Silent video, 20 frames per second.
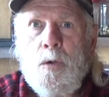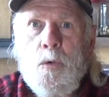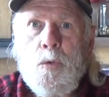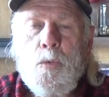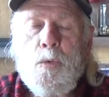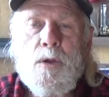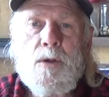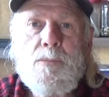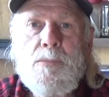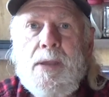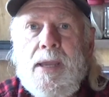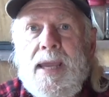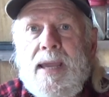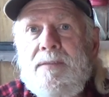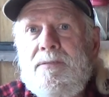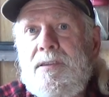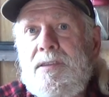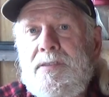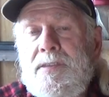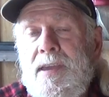would be
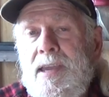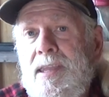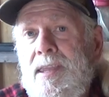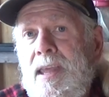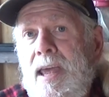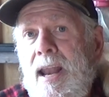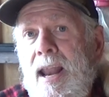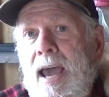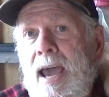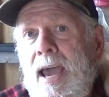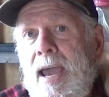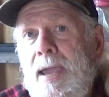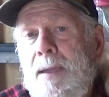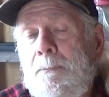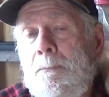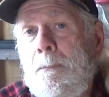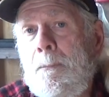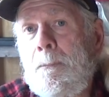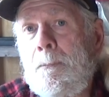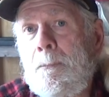everything that
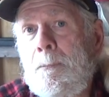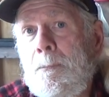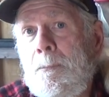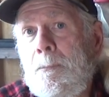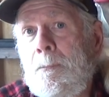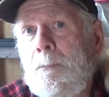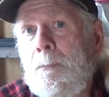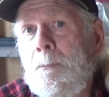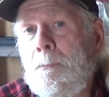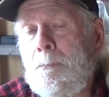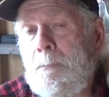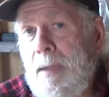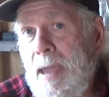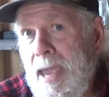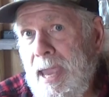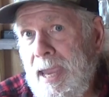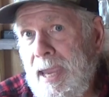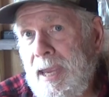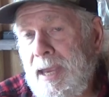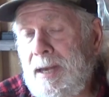I
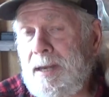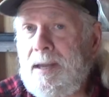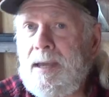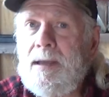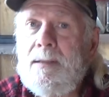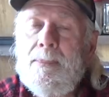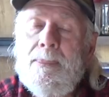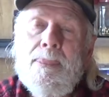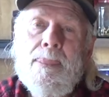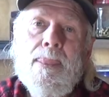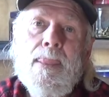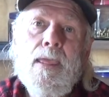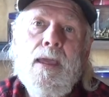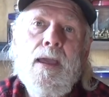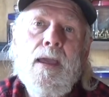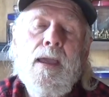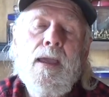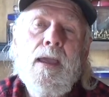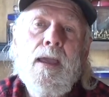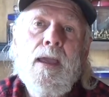made
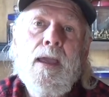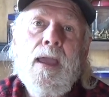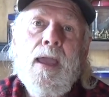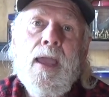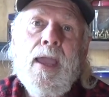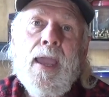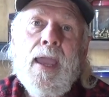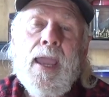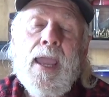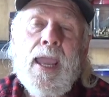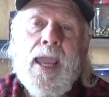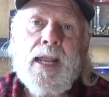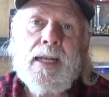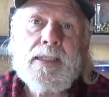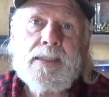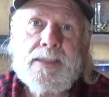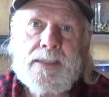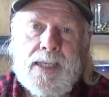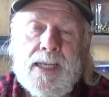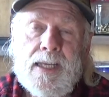
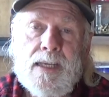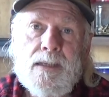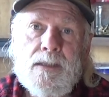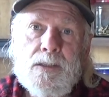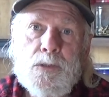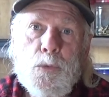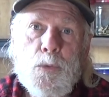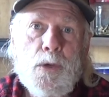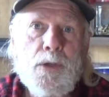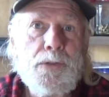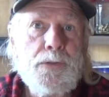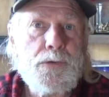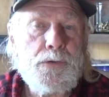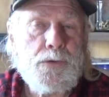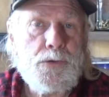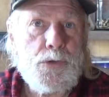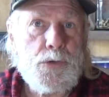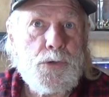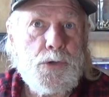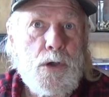and sealed
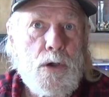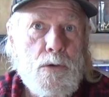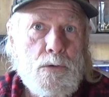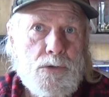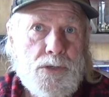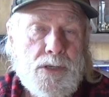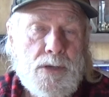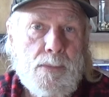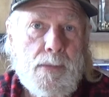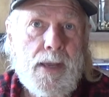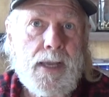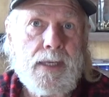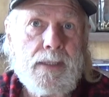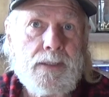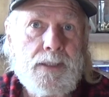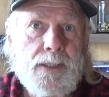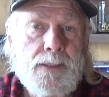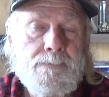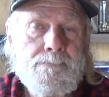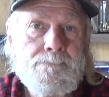with Duco
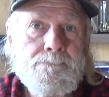cement.